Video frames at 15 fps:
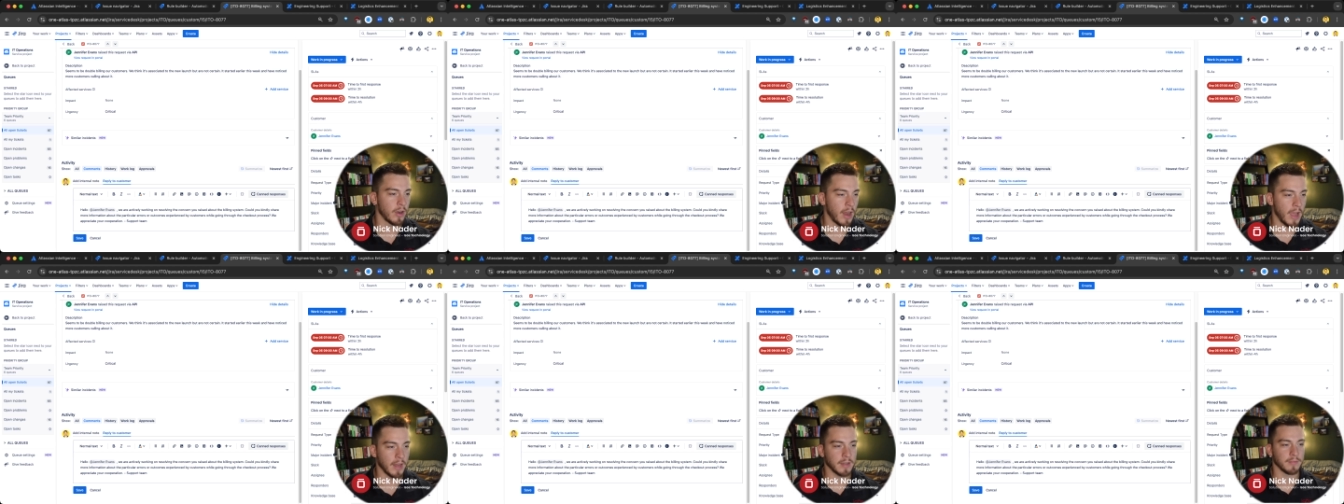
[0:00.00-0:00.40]

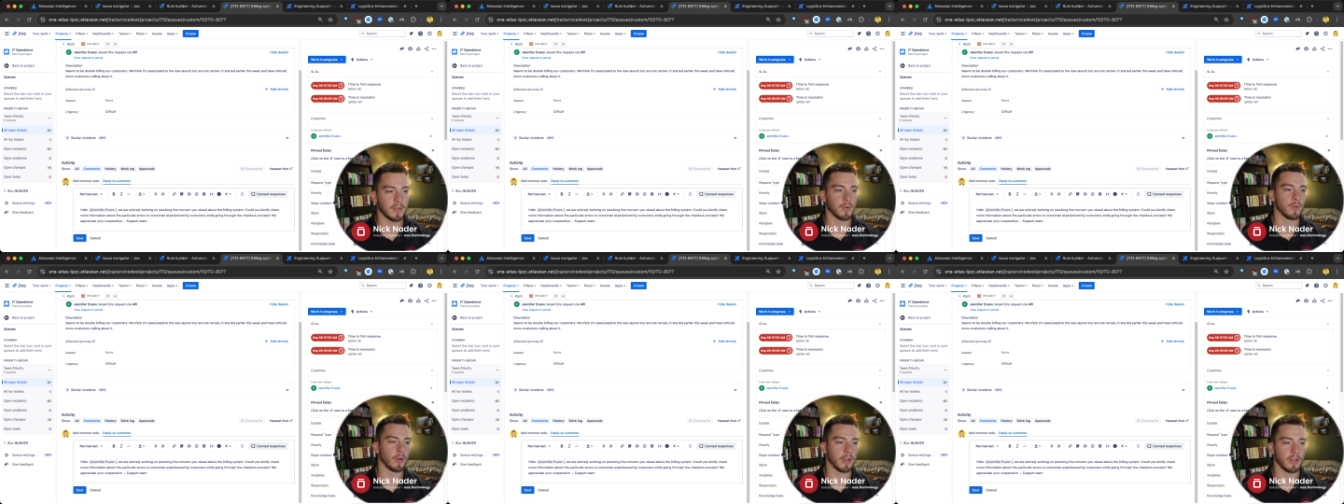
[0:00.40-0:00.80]

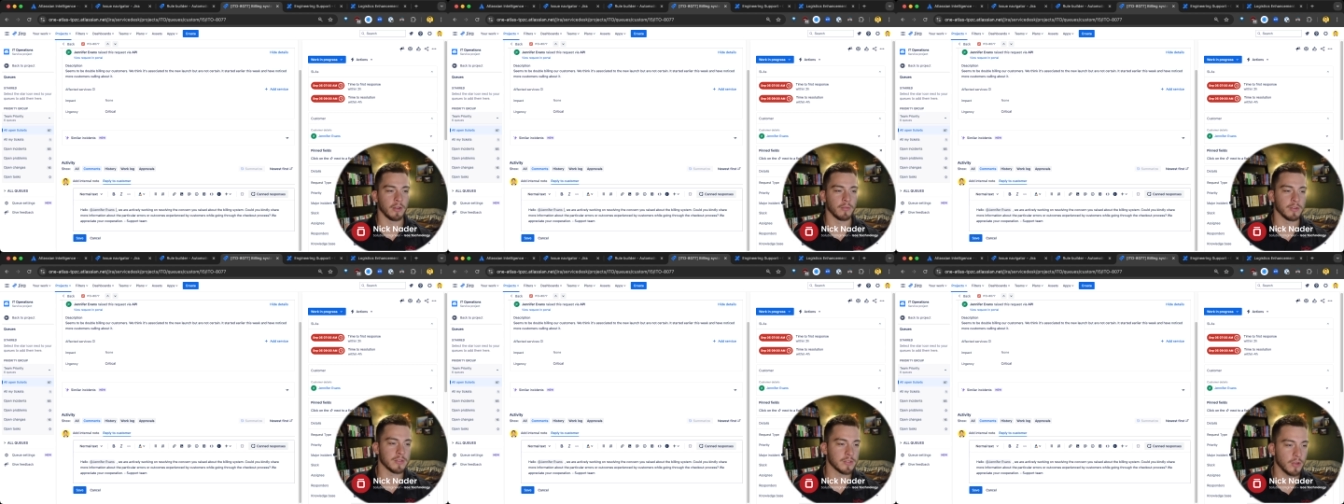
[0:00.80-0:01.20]
actively working
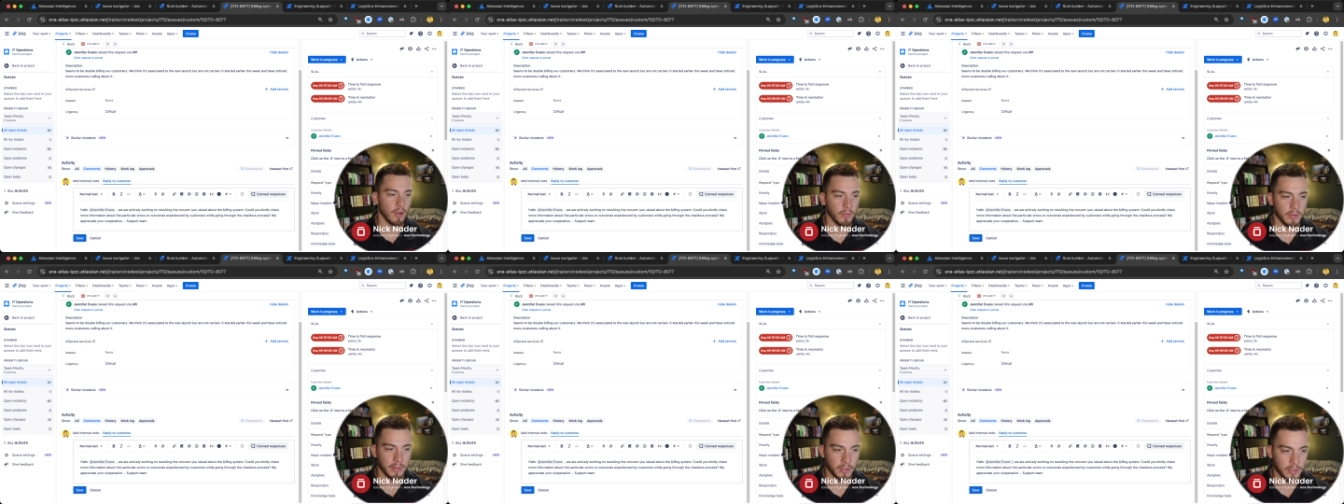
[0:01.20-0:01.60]
on
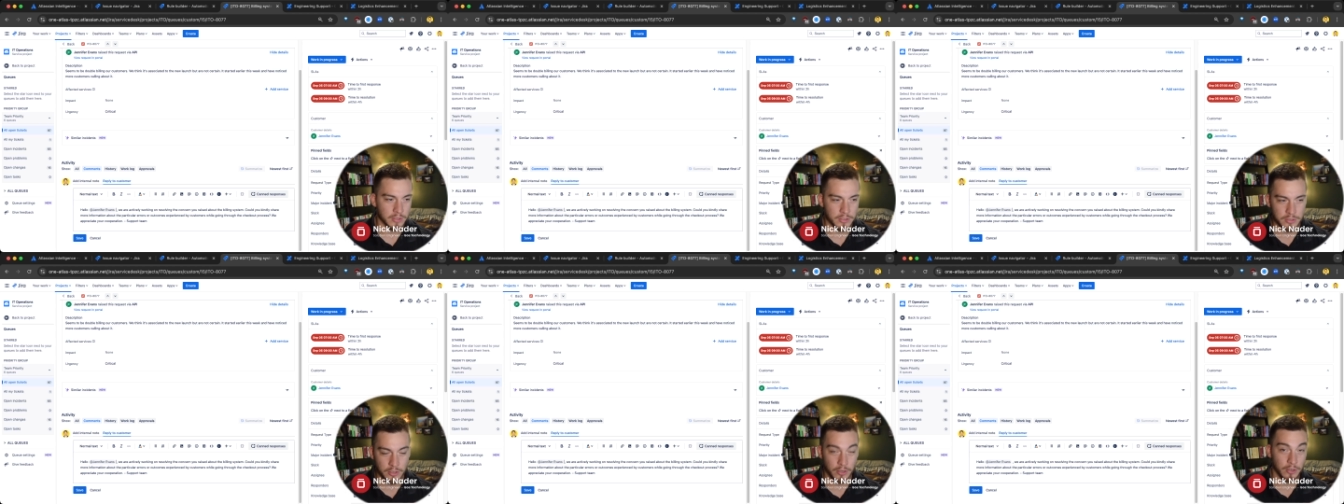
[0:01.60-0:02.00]
resolving the
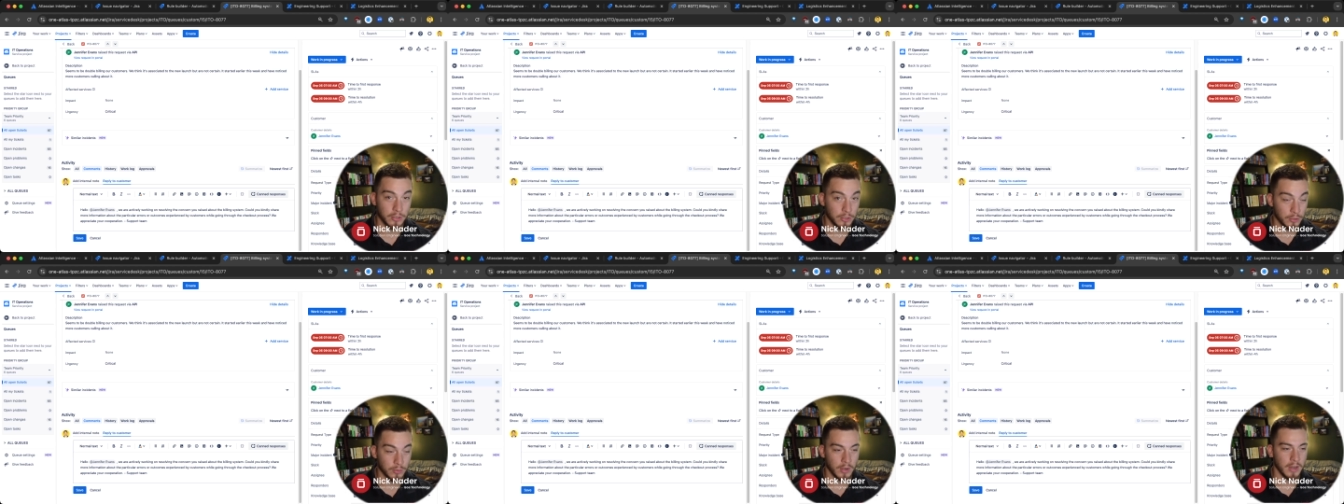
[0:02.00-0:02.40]
concern
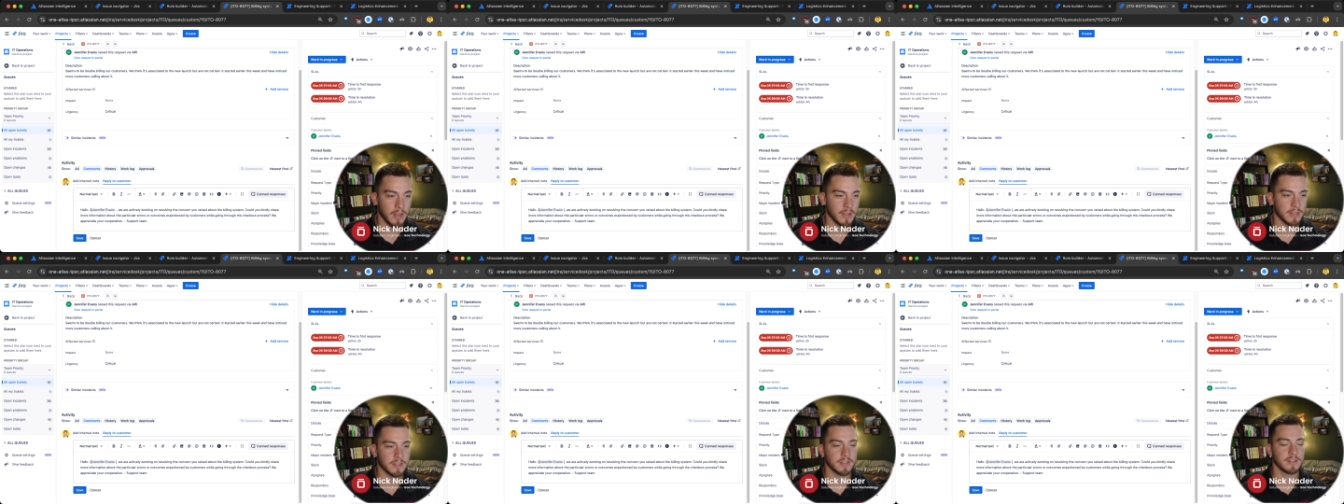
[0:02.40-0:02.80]
you
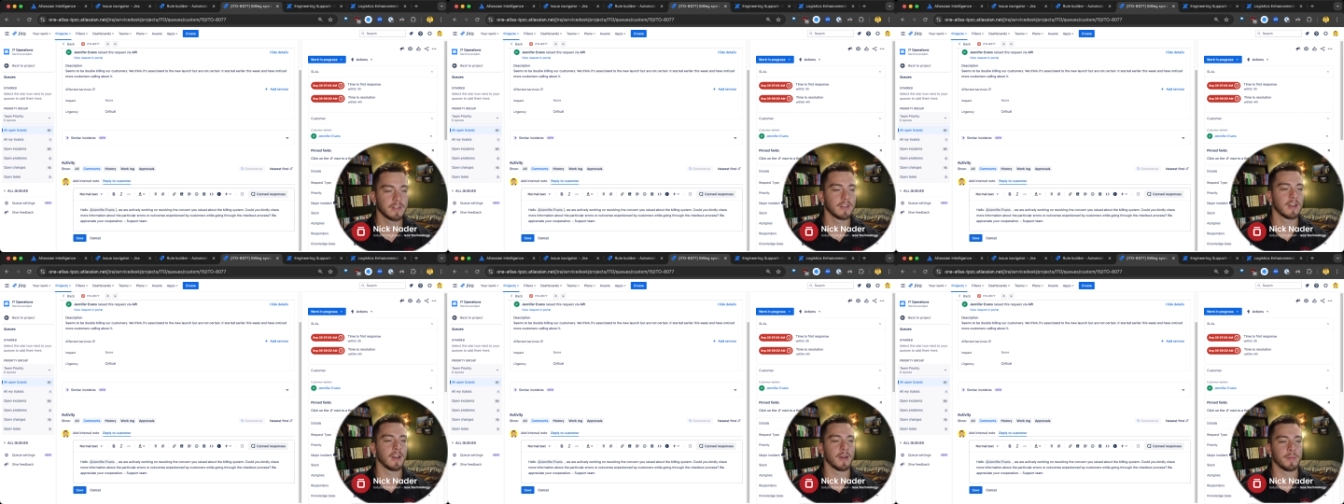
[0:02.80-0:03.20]
raised,
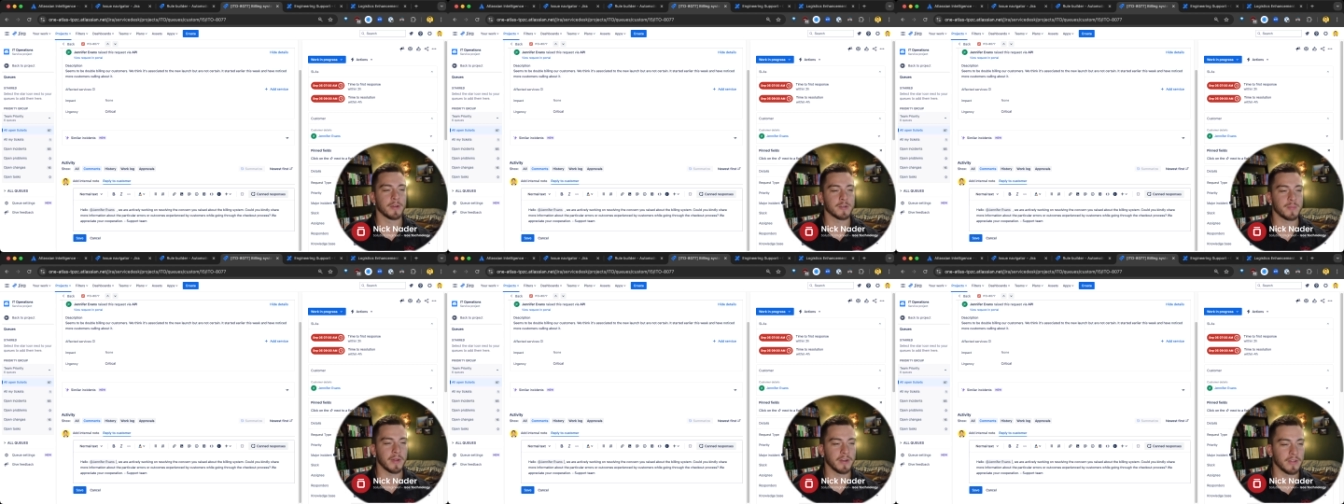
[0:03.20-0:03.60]
uh,
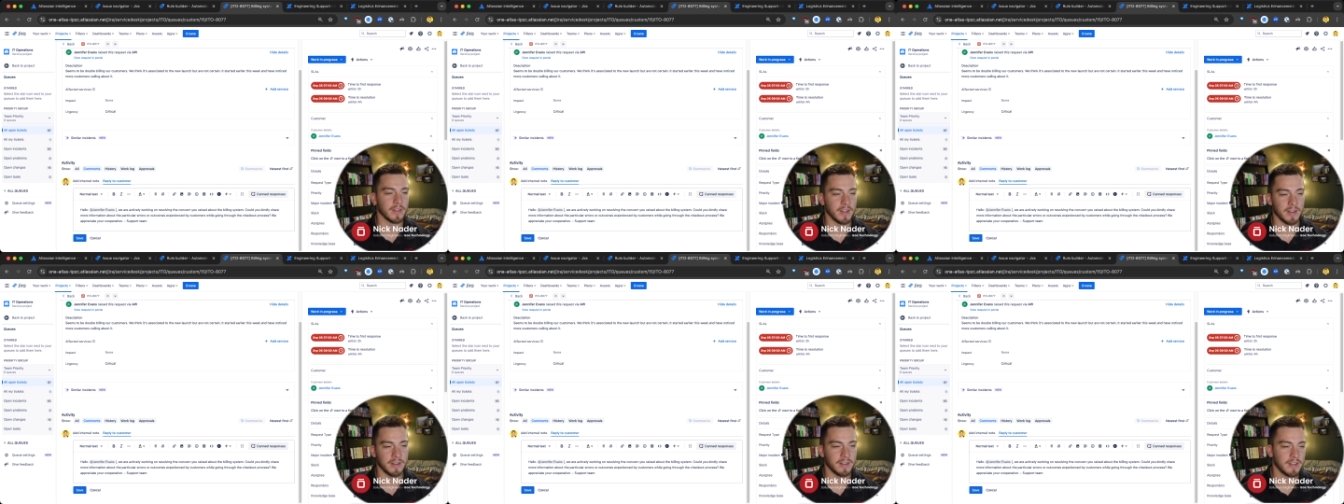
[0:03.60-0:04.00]
much better
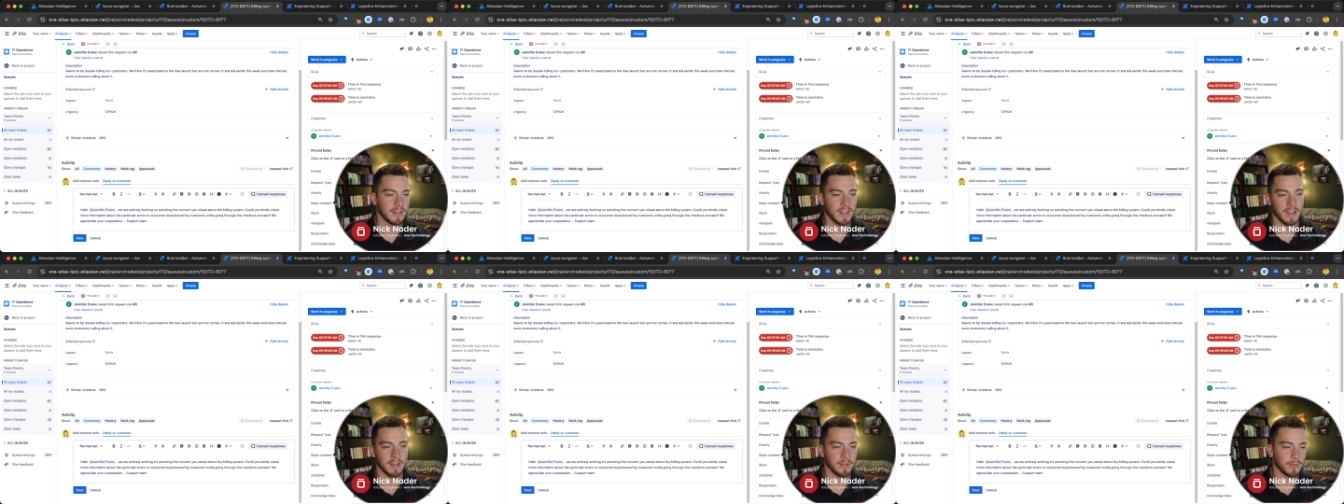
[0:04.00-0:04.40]
than,
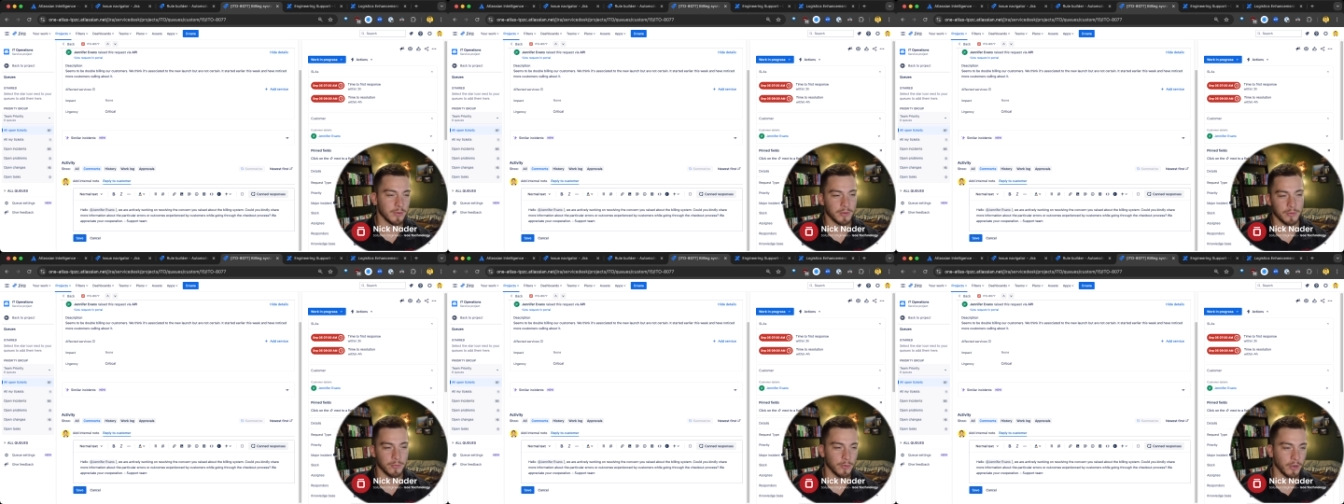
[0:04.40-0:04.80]
hey,
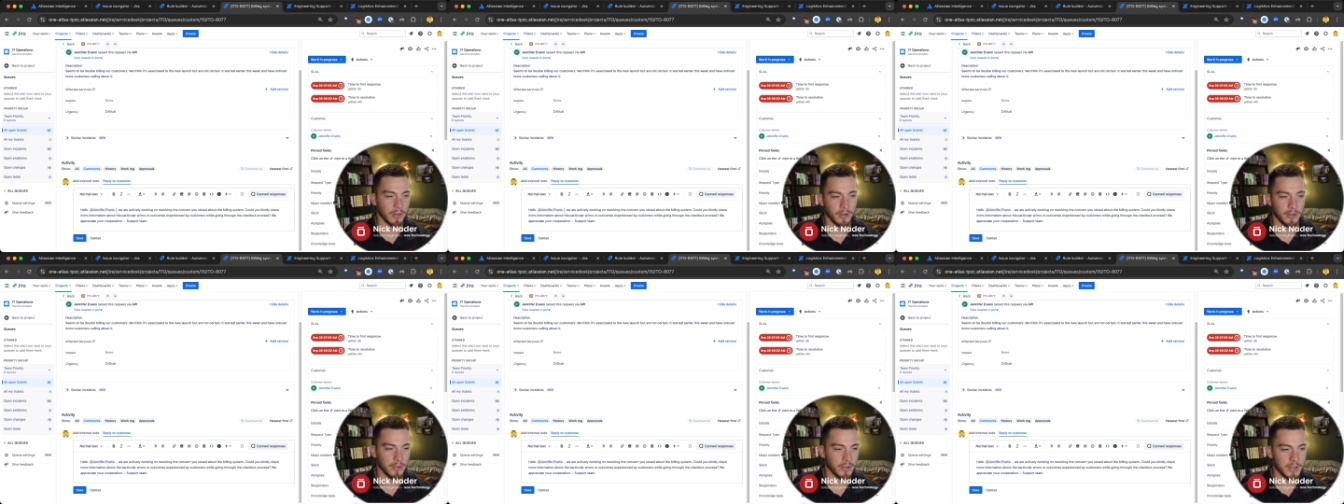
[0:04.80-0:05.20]
we're
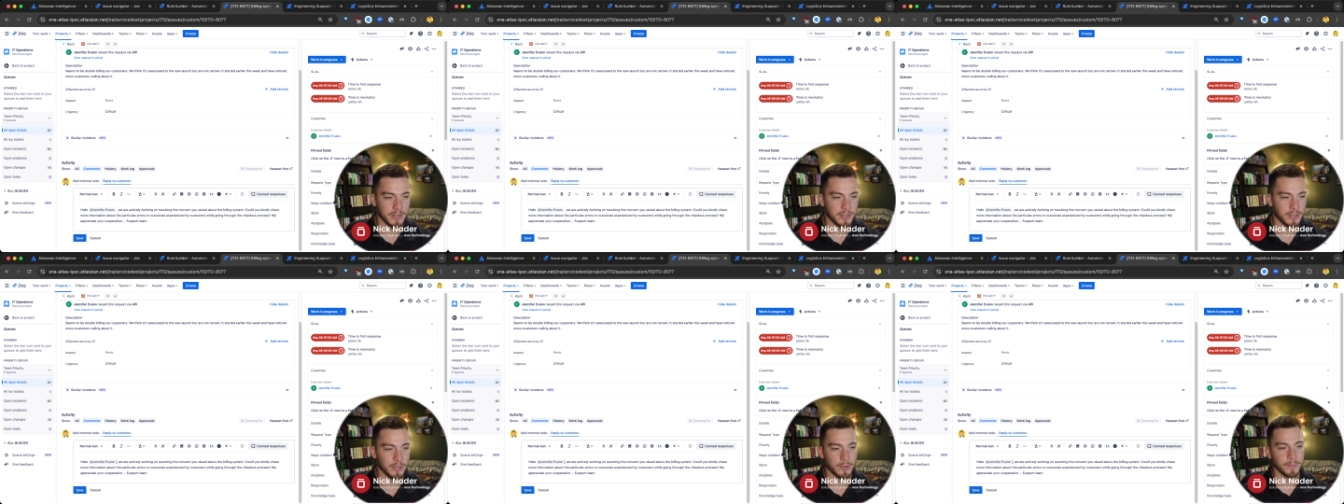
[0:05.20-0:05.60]
working on your
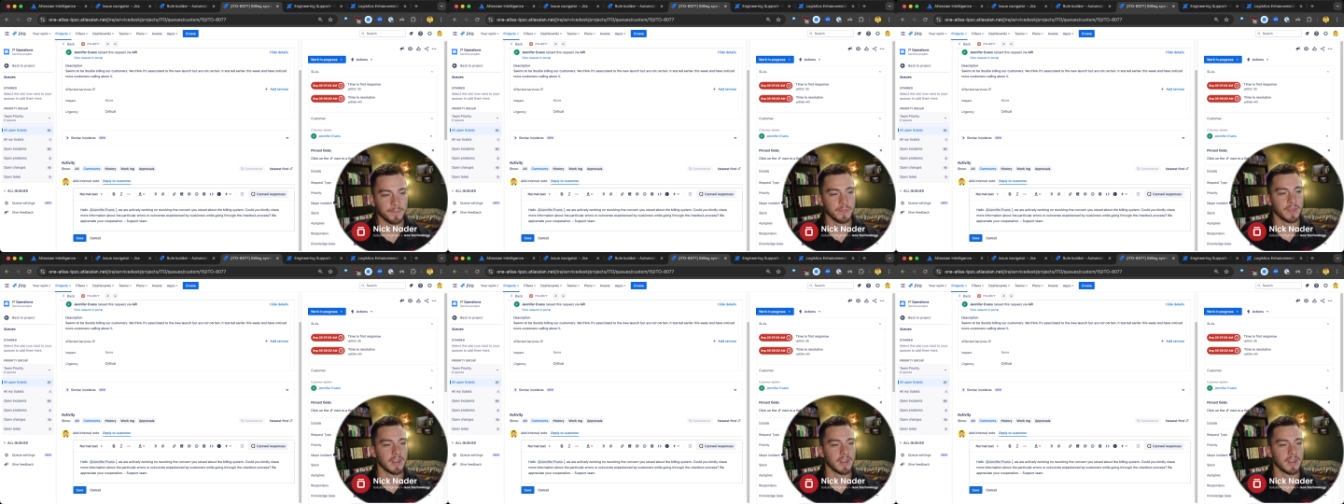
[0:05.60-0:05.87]
issue.